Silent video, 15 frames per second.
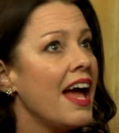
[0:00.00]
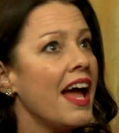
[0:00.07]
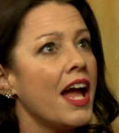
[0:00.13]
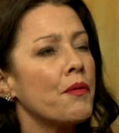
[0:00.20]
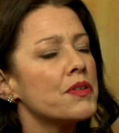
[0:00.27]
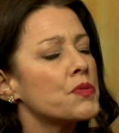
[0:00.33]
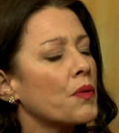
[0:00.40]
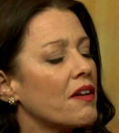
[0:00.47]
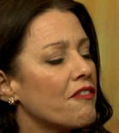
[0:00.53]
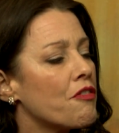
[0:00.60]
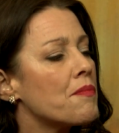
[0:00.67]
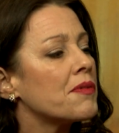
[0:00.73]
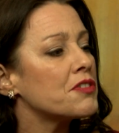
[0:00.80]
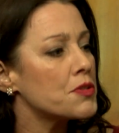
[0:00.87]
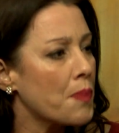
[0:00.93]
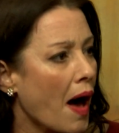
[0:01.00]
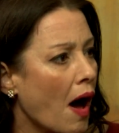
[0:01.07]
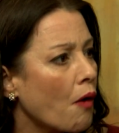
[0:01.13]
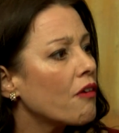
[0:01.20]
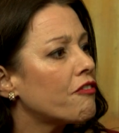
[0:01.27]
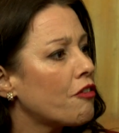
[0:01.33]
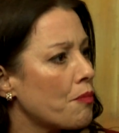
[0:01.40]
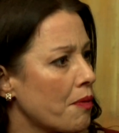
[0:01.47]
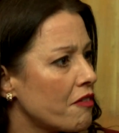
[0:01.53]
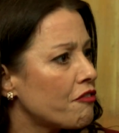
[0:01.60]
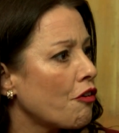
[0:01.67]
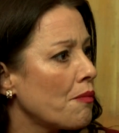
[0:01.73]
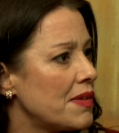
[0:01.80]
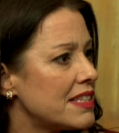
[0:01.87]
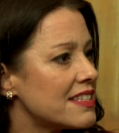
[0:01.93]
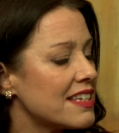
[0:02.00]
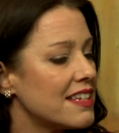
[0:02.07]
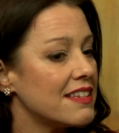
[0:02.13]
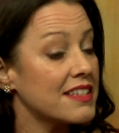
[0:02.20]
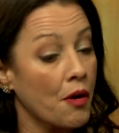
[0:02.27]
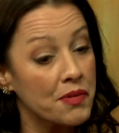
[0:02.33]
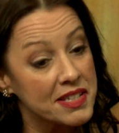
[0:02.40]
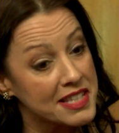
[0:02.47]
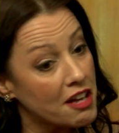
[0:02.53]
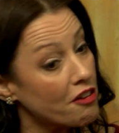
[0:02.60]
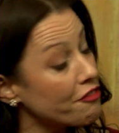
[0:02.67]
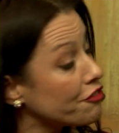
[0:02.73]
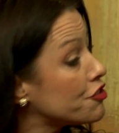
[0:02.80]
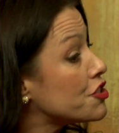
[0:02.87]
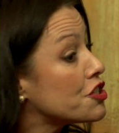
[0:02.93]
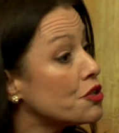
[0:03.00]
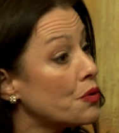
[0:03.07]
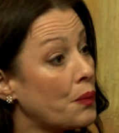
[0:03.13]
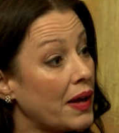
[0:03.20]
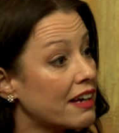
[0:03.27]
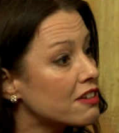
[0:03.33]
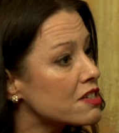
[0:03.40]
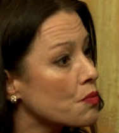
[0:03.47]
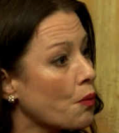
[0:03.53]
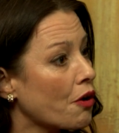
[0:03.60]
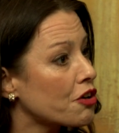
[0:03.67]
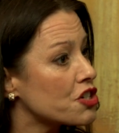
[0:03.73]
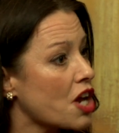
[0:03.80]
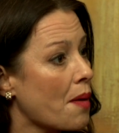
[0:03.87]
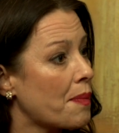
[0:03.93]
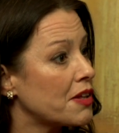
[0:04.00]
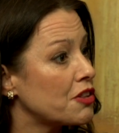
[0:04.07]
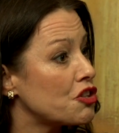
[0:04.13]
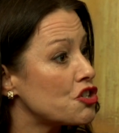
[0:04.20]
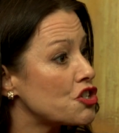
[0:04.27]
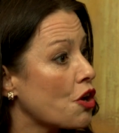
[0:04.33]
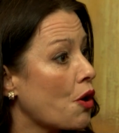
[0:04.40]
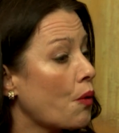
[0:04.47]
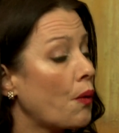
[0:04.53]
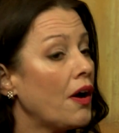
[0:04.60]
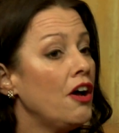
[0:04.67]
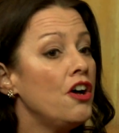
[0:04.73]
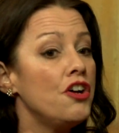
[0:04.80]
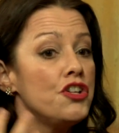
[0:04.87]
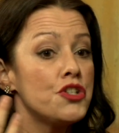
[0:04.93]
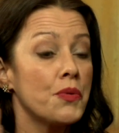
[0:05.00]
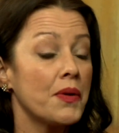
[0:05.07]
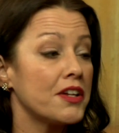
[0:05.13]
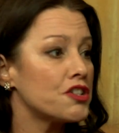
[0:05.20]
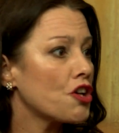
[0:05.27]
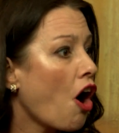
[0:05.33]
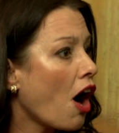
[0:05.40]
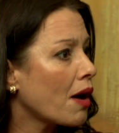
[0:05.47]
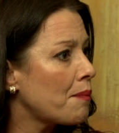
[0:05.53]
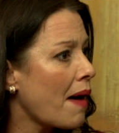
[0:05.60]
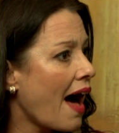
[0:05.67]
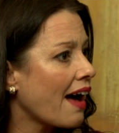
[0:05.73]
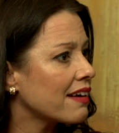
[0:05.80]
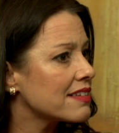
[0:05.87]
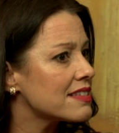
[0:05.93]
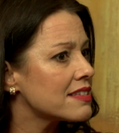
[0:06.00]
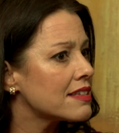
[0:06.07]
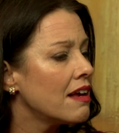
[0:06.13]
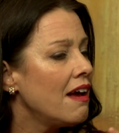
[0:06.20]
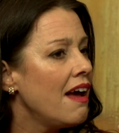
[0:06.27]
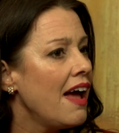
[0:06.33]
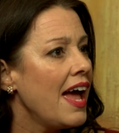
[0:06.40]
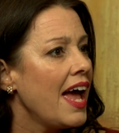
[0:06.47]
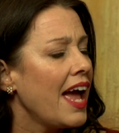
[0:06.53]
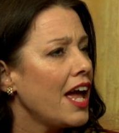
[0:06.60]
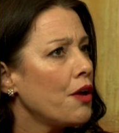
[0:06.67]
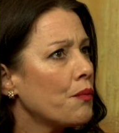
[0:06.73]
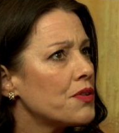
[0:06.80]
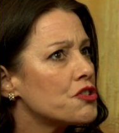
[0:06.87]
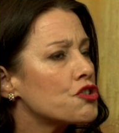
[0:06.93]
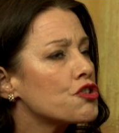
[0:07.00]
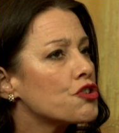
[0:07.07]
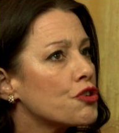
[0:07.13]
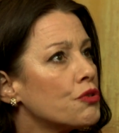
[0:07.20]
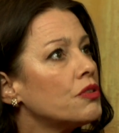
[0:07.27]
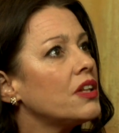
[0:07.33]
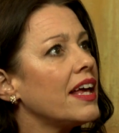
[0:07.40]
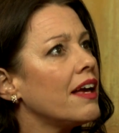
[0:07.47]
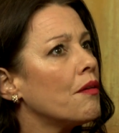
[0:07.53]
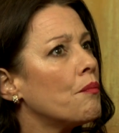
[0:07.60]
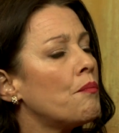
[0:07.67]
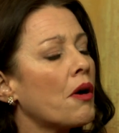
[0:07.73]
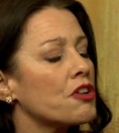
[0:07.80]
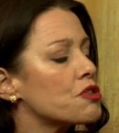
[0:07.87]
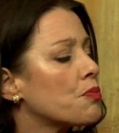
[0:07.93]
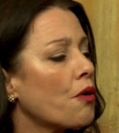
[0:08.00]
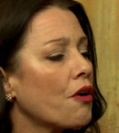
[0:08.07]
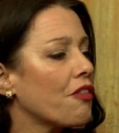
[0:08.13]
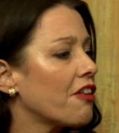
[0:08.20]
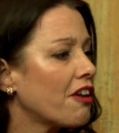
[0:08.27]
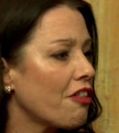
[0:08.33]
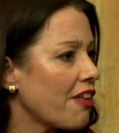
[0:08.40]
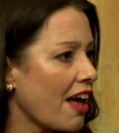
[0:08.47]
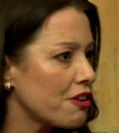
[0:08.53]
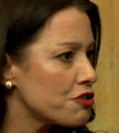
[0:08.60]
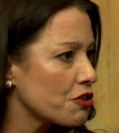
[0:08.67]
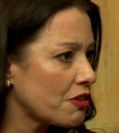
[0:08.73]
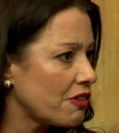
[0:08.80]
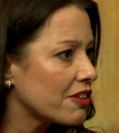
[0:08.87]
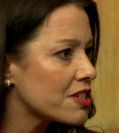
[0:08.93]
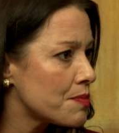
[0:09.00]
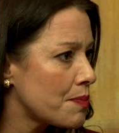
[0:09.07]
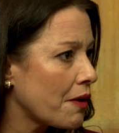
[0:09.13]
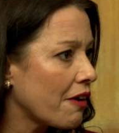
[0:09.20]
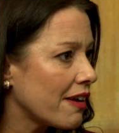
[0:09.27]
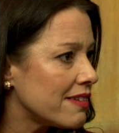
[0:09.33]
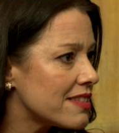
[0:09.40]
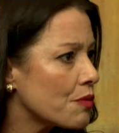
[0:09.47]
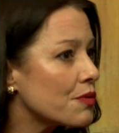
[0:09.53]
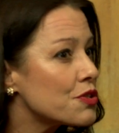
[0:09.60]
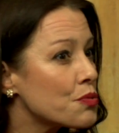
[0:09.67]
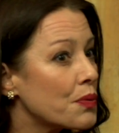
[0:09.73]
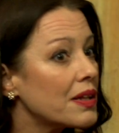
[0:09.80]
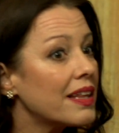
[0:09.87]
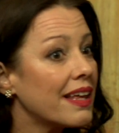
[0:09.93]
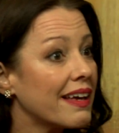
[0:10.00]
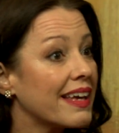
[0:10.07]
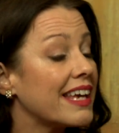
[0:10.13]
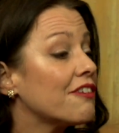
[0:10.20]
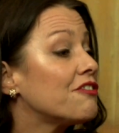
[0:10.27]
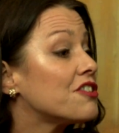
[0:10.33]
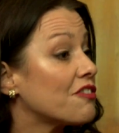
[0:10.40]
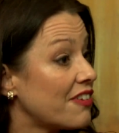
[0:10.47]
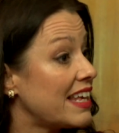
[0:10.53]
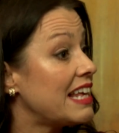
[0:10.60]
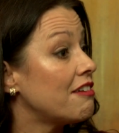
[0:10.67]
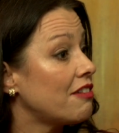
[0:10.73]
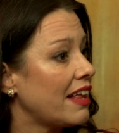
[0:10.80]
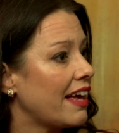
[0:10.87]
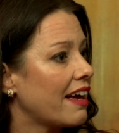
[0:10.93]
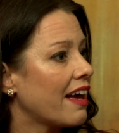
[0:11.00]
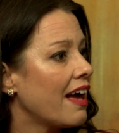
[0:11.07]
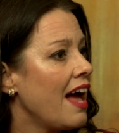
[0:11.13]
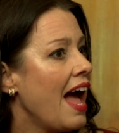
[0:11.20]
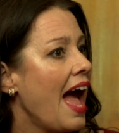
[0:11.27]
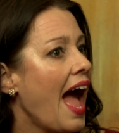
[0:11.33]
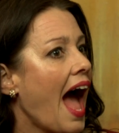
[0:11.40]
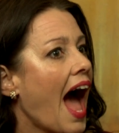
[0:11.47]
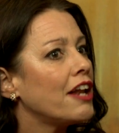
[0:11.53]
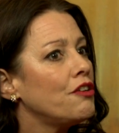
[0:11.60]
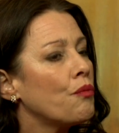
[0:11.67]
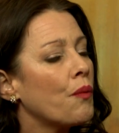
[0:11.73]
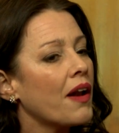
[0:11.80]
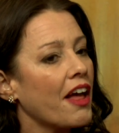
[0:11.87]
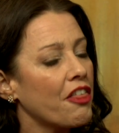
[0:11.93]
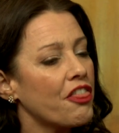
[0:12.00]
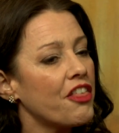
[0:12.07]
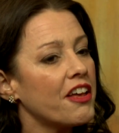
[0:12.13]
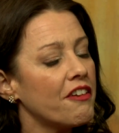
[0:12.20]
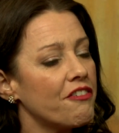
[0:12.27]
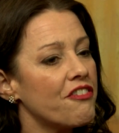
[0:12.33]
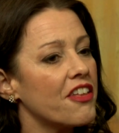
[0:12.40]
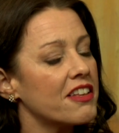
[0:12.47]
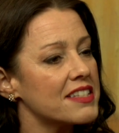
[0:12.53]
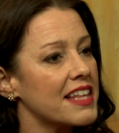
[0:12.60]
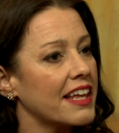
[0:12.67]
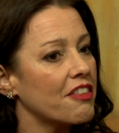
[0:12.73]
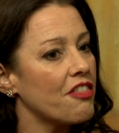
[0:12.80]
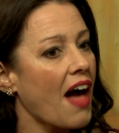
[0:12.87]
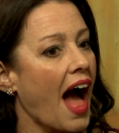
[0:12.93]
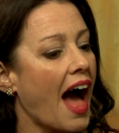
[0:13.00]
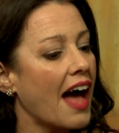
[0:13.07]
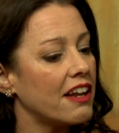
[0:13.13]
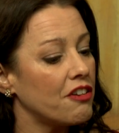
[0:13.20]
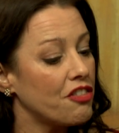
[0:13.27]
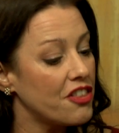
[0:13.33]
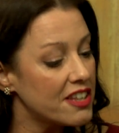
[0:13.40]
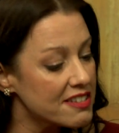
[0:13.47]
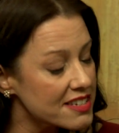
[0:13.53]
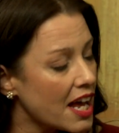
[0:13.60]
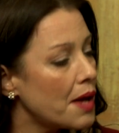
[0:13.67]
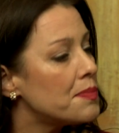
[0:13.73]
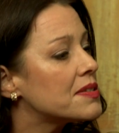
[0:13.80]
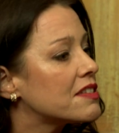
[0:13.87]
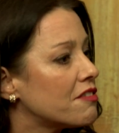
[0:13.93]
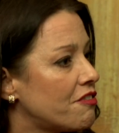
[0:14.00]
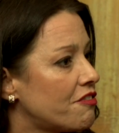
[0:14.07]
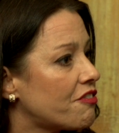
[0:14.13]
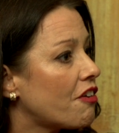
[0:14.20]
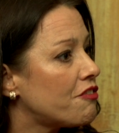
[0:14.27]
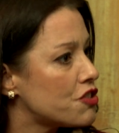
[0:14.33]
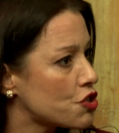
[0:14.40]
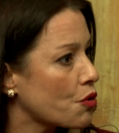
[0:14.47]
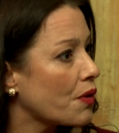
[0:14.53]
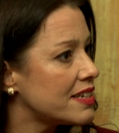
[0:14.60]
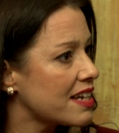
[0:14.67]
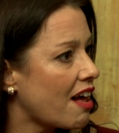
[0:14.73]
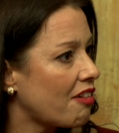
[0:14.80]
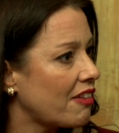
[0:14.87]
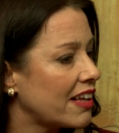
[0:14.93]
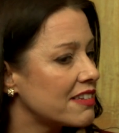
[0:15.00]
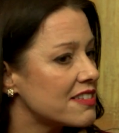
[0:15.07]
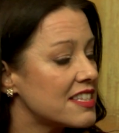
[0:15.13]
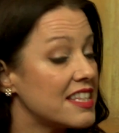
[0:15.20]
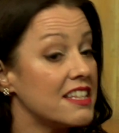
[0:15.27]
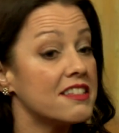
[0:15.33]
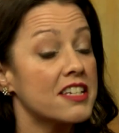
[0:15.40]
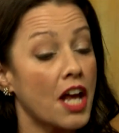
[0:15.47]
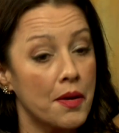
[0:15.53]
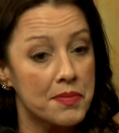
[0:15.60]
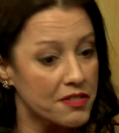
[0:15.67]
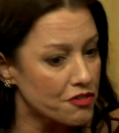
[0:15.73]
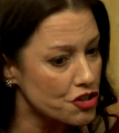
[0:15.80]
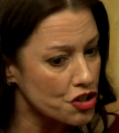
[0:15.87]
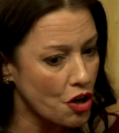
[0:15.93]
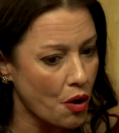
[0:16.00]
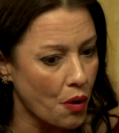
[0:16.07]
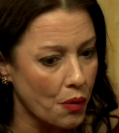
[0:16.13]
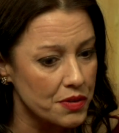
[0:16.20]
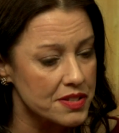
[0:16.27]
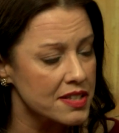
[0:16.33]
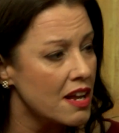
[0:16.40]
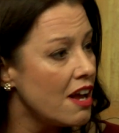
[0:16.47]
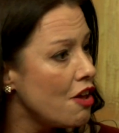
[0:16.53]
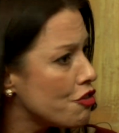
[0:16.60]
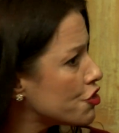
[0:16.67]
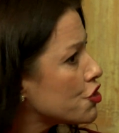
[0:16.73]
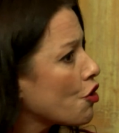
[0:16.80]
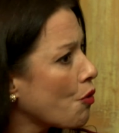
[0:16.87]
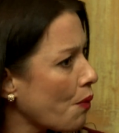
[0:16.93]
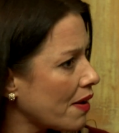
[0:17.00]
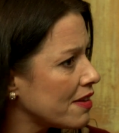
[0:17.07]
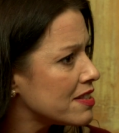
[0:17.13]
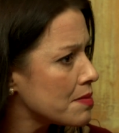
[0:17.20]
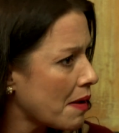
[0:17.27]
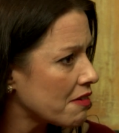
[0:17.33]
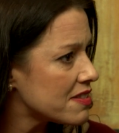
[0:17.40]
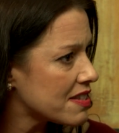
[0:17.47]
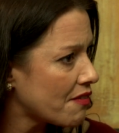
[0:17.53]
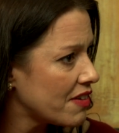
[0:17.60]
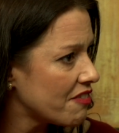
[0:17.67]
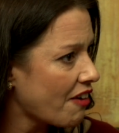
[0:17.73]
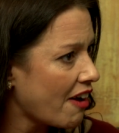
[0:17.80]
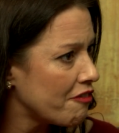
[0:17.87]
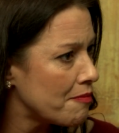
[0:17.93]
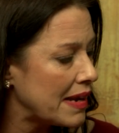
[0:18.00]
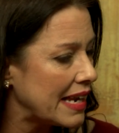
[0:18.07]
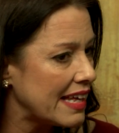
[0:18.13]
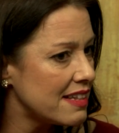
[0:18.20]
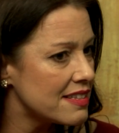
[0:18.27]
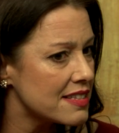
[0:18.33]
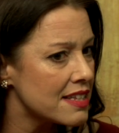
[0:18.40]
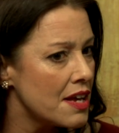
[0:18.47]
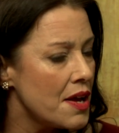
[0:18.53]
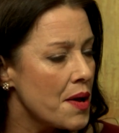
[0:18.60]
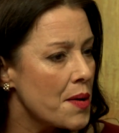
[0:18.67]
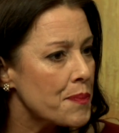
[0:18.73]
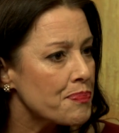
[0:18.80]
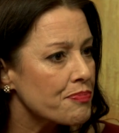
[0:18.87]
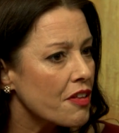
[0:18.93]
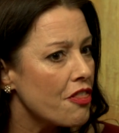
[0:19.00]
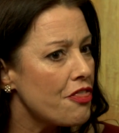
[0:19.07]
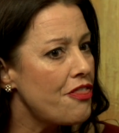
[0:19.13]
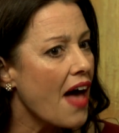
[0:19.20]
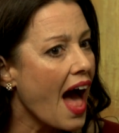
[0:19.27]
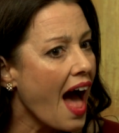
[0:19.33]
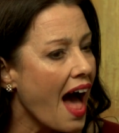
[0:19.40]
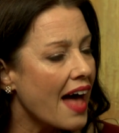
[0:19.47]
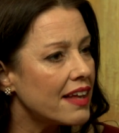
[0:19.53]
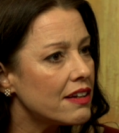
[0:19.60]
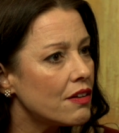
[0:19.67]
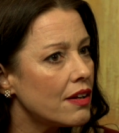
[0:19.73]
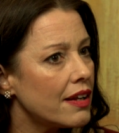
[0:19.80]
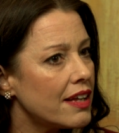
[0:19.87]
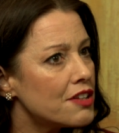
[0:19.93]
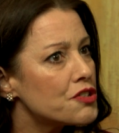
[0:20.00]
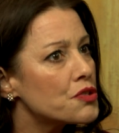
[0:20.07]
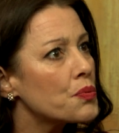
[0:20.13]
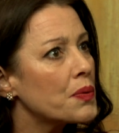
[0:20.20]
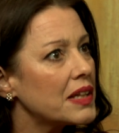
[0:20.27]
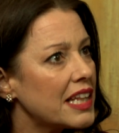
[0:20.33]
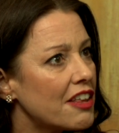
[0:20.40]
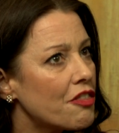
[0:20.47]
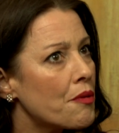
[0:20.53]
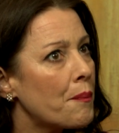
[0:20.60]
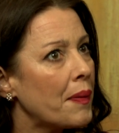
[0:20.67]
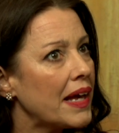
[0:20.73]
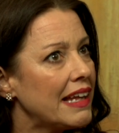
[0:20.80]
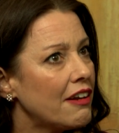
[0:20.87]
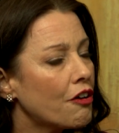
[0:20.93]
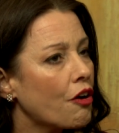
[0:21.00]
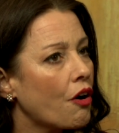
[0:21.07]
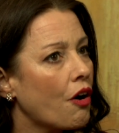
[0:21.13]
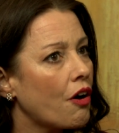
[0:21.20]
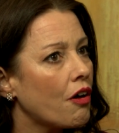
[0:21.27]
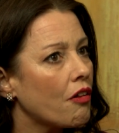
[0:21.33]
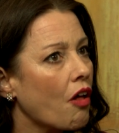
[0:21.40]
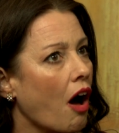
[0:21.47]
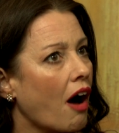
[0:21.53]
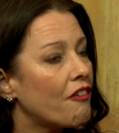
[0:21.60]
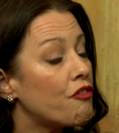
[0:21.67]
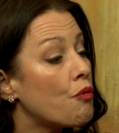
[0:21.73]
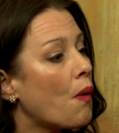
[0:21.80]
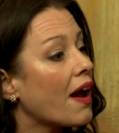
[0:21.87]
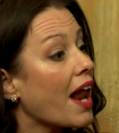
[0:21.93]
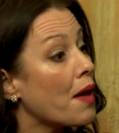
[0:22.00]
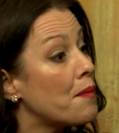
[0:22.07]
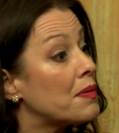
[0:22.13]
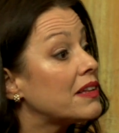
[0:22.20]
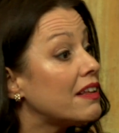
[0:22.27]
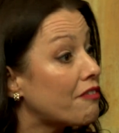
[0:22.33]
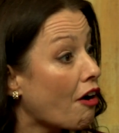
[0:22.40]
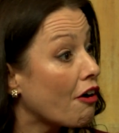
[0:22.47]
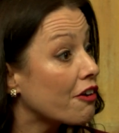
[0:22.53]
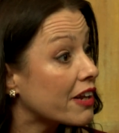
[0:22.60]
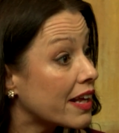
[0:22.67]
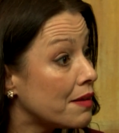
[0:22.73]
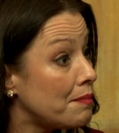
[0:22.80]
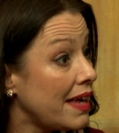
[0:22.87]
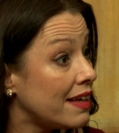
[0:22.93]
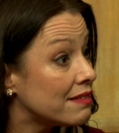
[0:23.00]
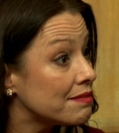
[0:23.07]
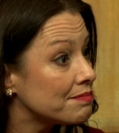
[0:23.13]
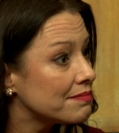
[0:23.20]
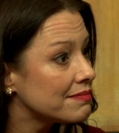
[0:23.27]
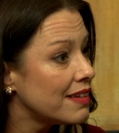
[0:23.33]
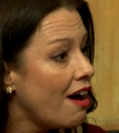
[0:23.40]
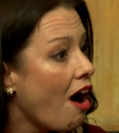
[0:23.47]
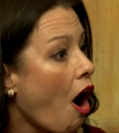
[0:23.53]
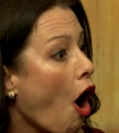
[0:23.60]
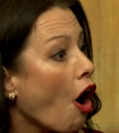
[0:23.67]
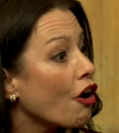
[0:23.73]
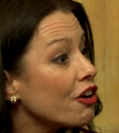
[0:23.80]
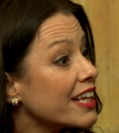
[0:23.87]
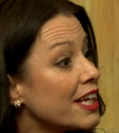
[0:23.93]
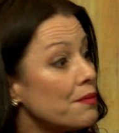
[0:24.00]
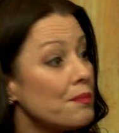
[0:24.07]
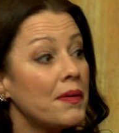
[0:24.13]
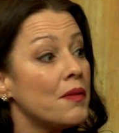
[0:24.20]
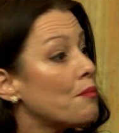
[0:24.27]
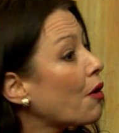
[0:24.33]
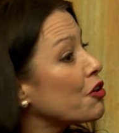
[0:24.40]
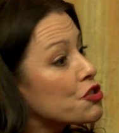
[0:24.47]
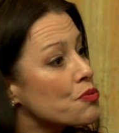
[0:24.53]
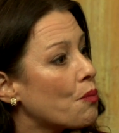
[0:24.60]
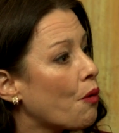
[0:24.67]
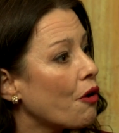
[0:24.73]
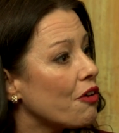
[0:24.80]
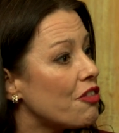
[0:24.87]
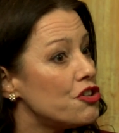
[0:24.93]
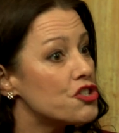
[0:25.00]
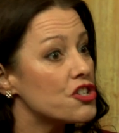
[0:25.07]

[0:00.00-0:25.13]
it was one of the most powerful performances. I was there for 2 weeks workshopping the show, doing talkbacks. It was truly much more than a theatrical experience. It was really a gift of healing. And when I think of things like that, these types of storytellings, these types of shows, the show runs about 75 minutes, that is really the pinnacle of what I believe art can be. Art can be much more than